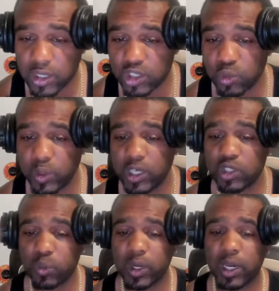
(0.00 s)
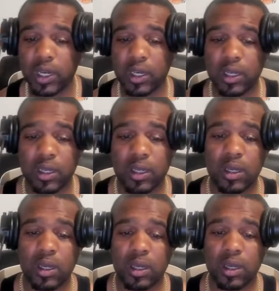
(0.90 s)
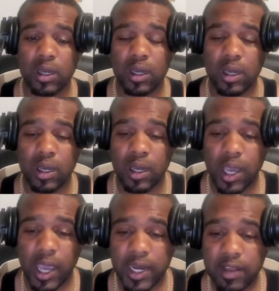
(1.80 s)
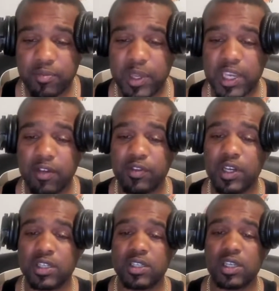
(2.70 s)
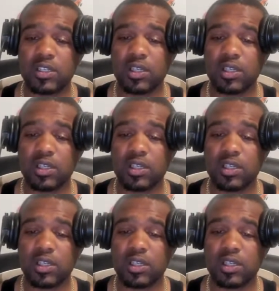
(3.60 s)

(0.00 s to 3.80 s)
2020. And they've been giving us this,